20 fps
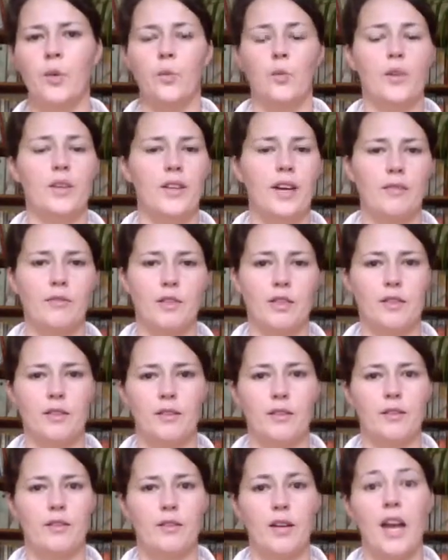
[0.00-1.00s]
with having
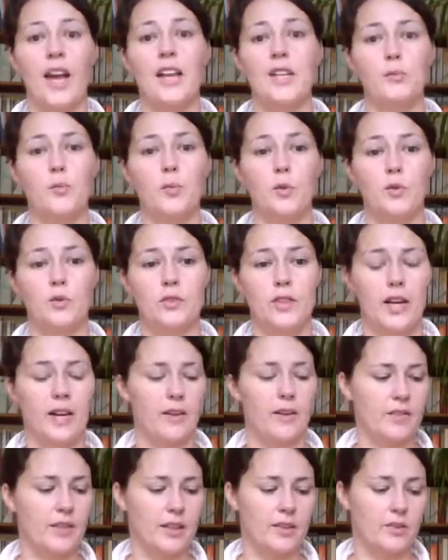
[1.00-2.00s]
hairs pulled
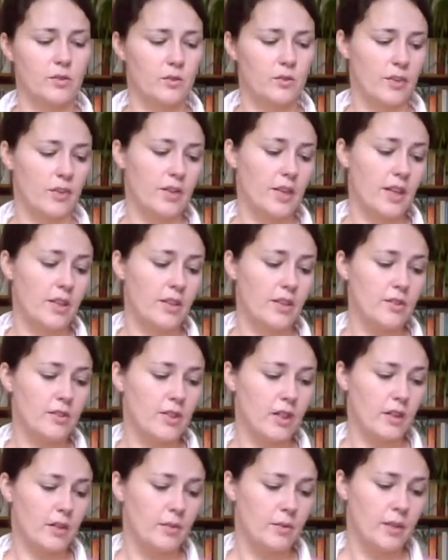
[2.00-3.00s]
out and that sort of thing,
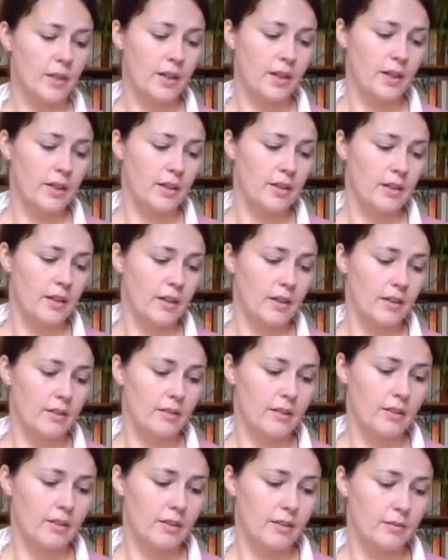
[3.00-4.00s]
so
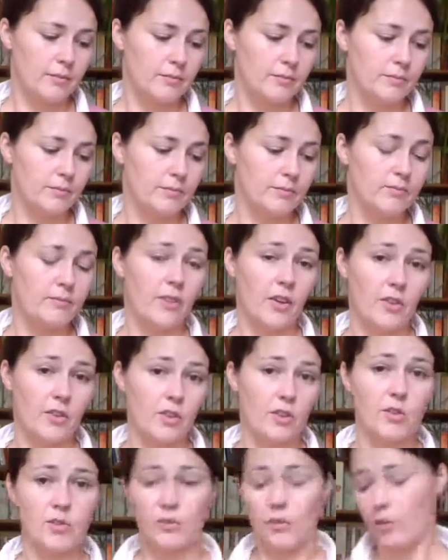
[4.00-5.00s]
very
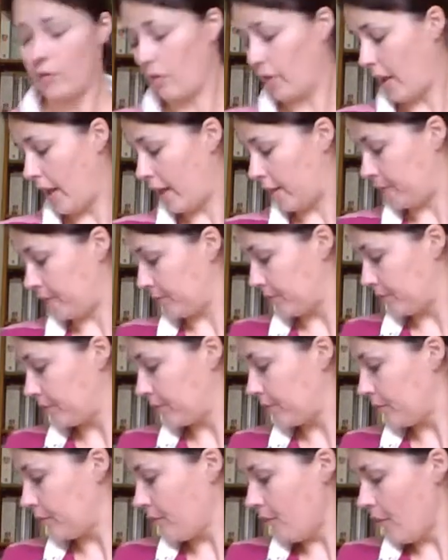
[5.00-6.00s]
useful for that.
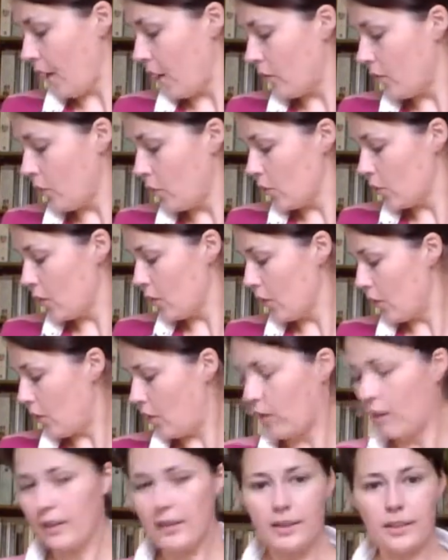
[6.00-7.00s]
I've also
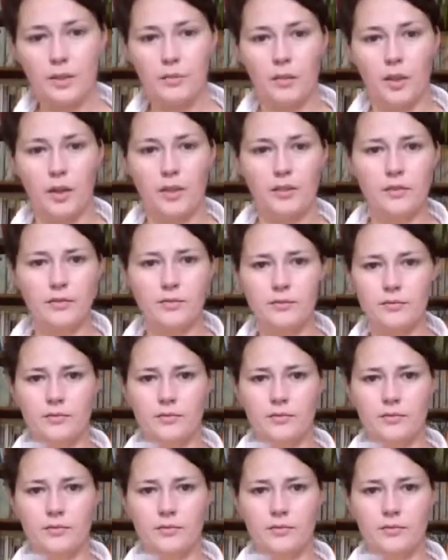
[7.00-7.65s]
got a little one.